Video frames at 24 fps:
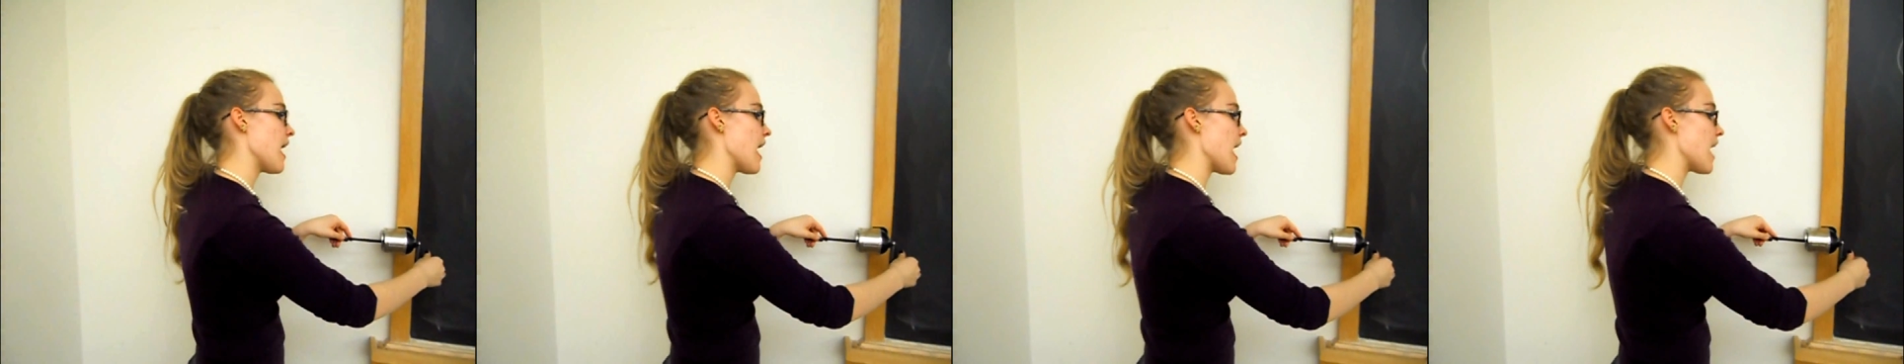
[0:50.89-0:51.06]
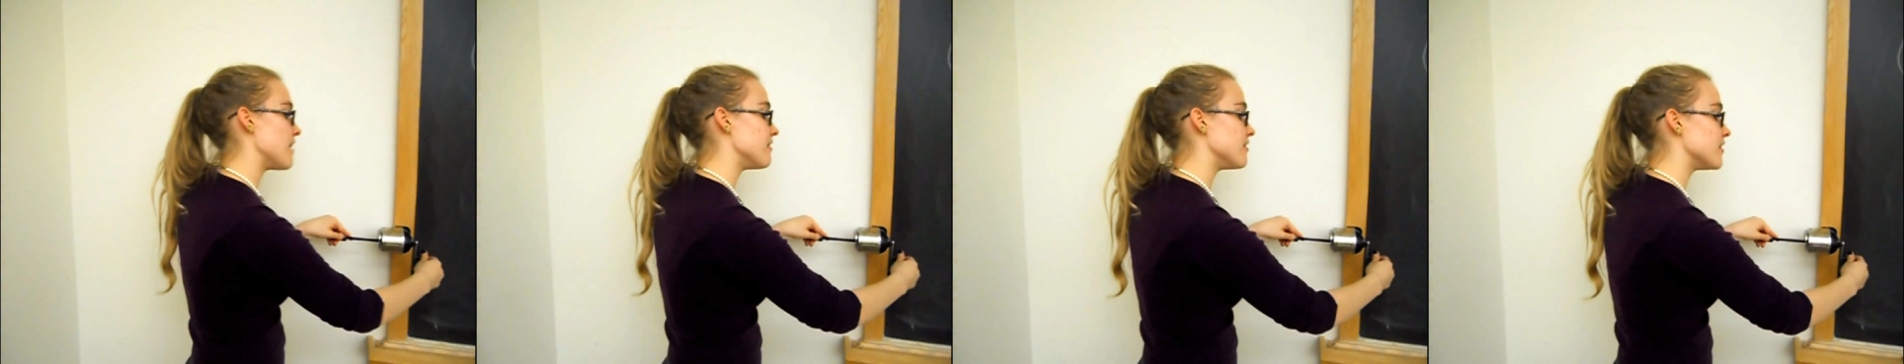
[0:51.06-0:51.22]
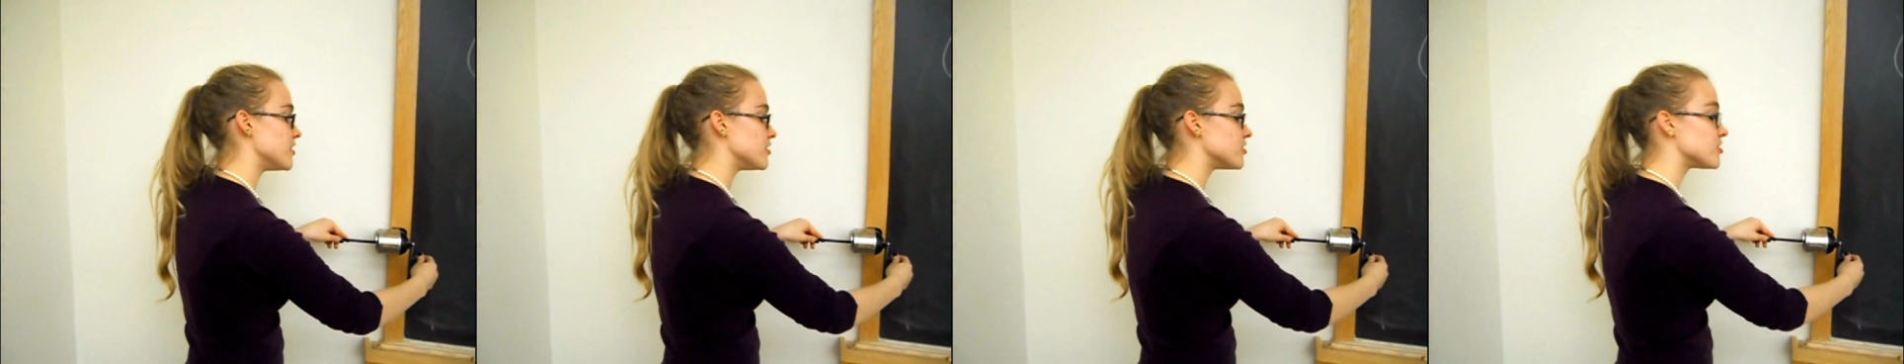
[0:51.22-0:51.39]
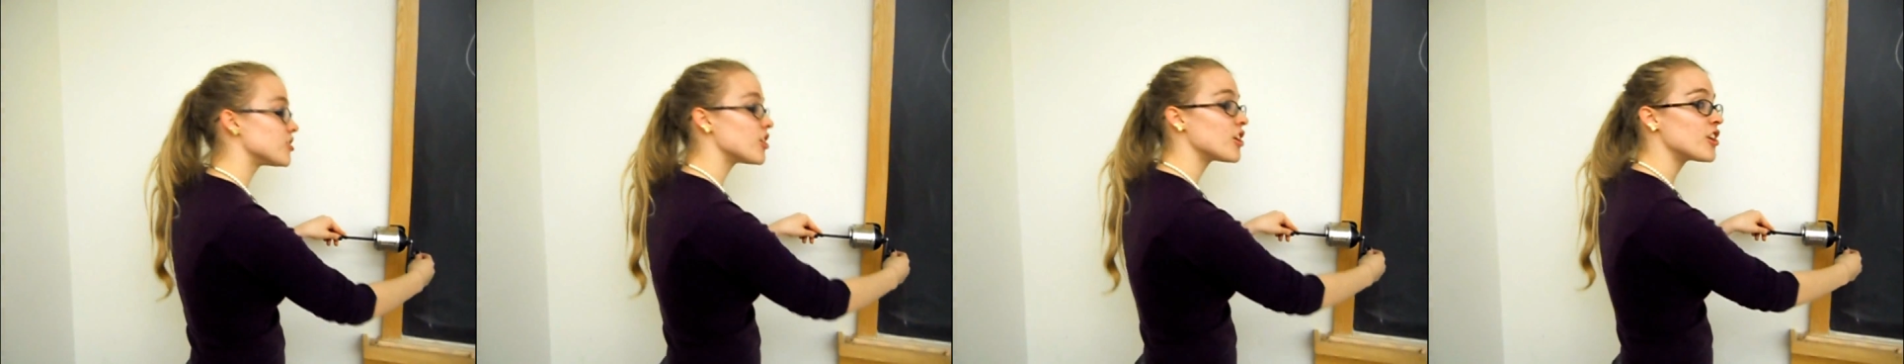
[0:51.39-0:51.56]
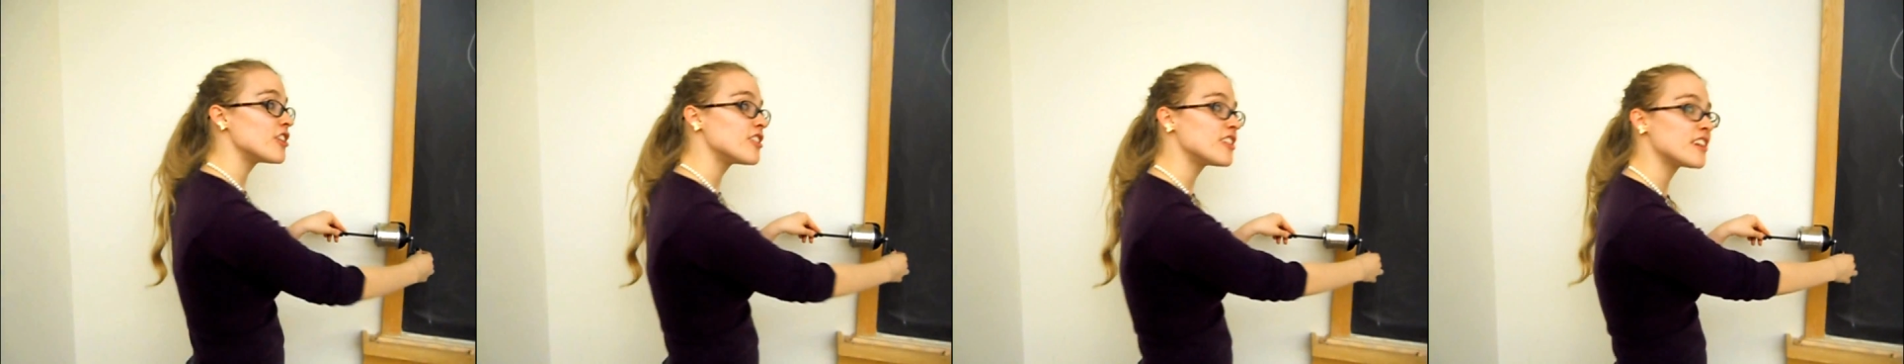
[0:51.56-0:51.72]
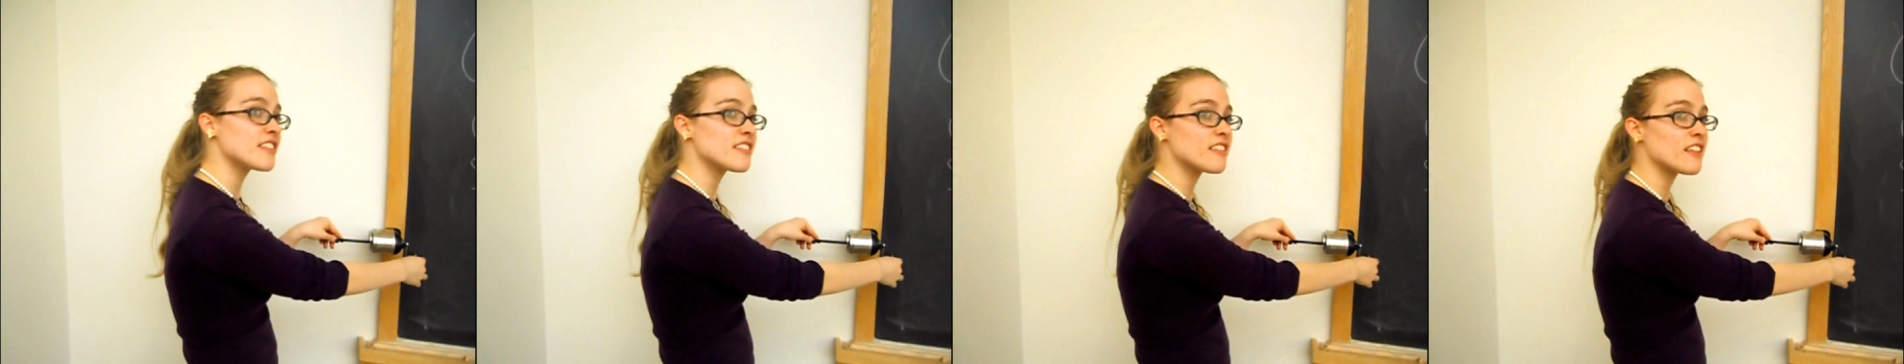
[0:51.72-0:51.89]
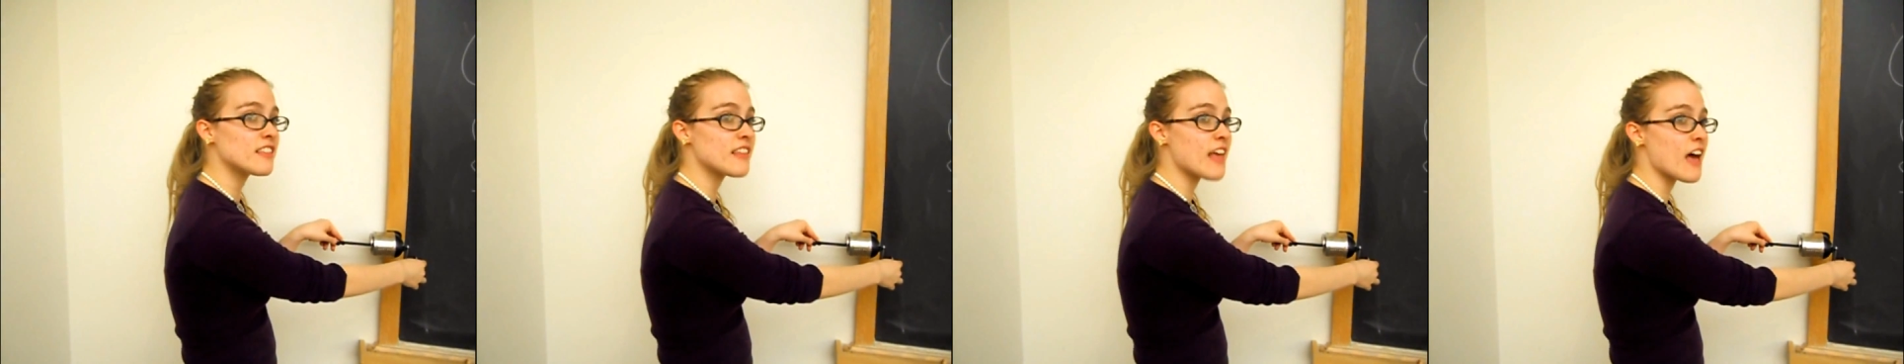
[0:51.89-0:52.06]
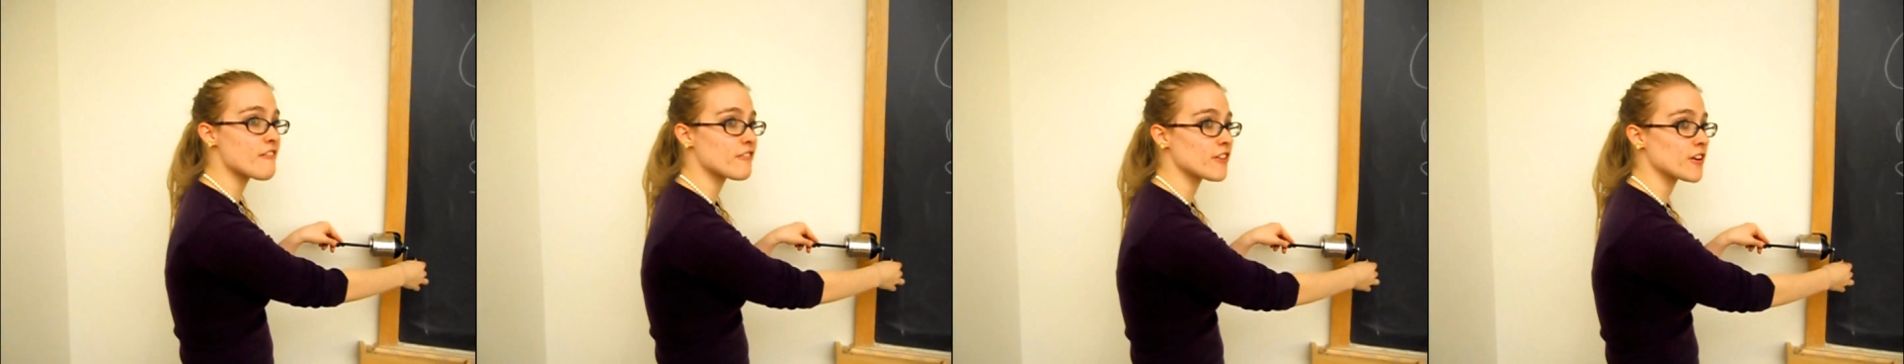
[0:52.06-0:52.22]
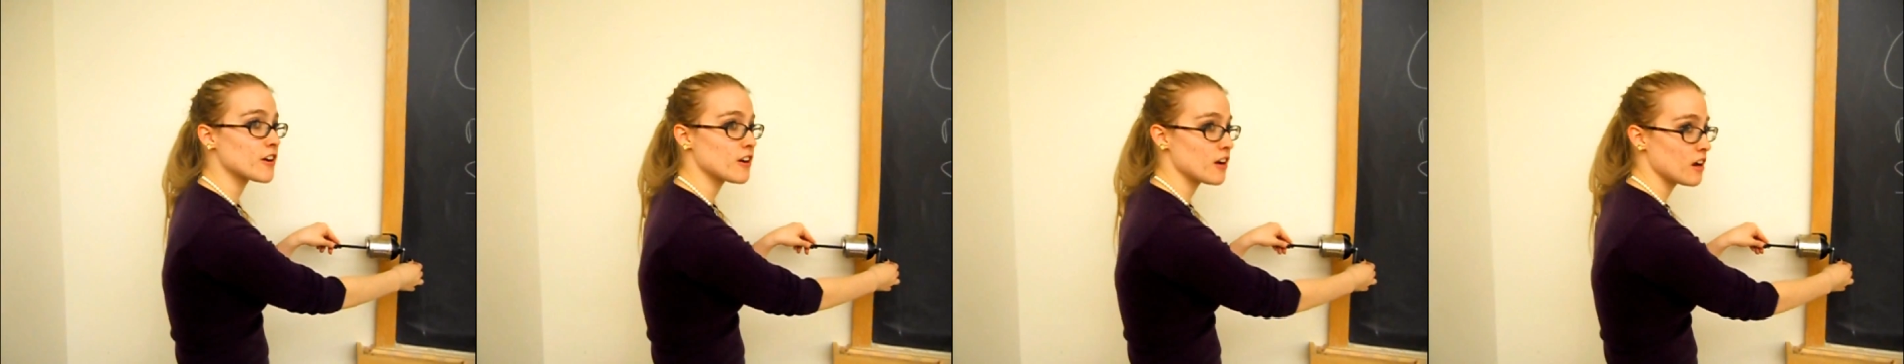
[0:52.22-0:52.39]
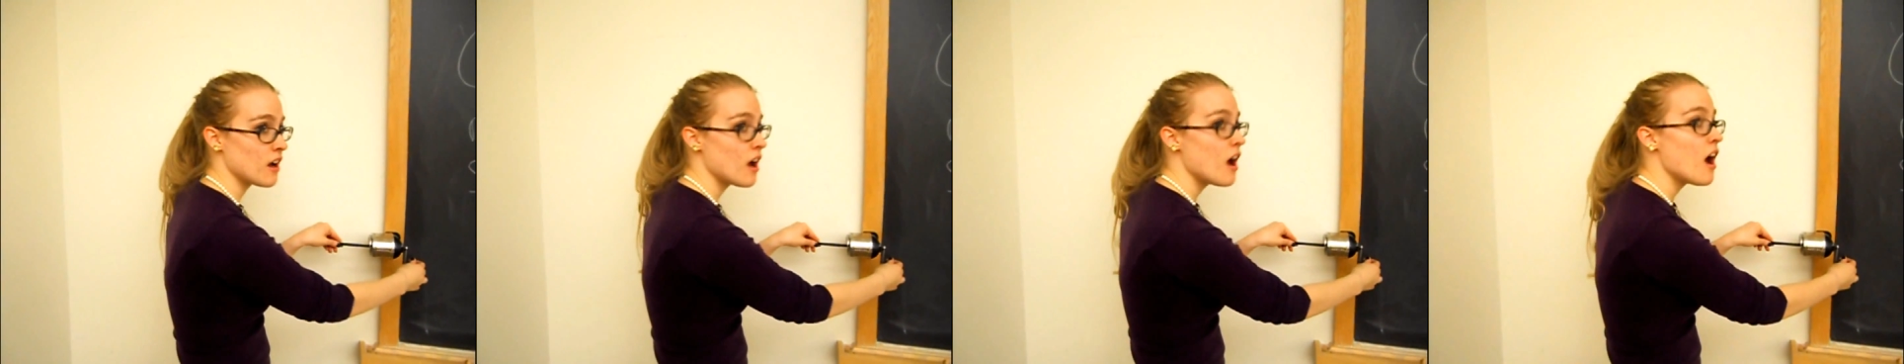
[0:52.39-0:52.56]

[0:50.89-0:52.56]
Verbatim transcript: and then turning the lever